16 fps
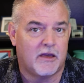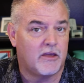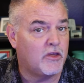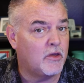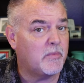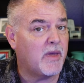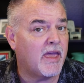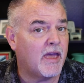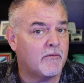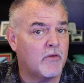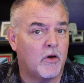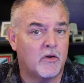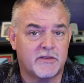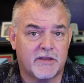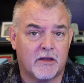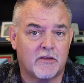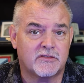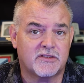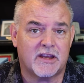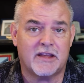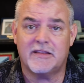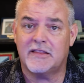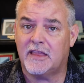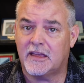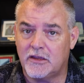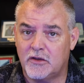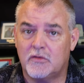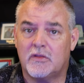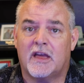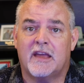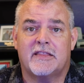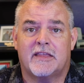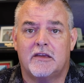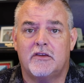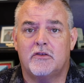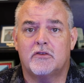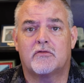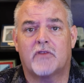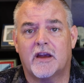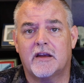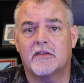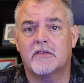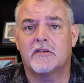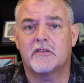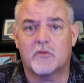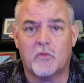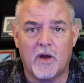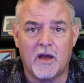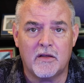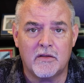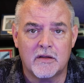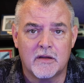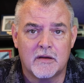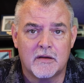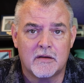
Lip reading: You may have a hotel chain that you like that you use regularly as well,